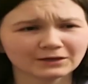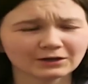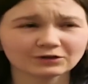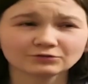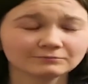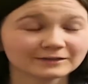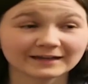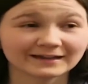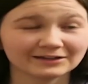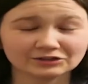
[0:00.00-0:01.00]
I couldn't
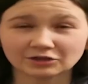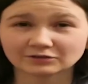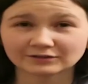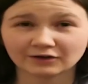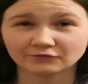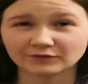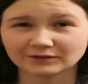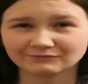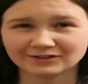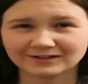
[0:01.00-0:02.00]
take any jokes out of
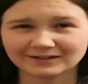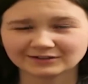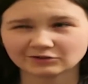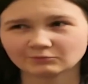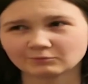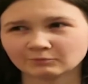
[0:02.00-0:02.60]
it really.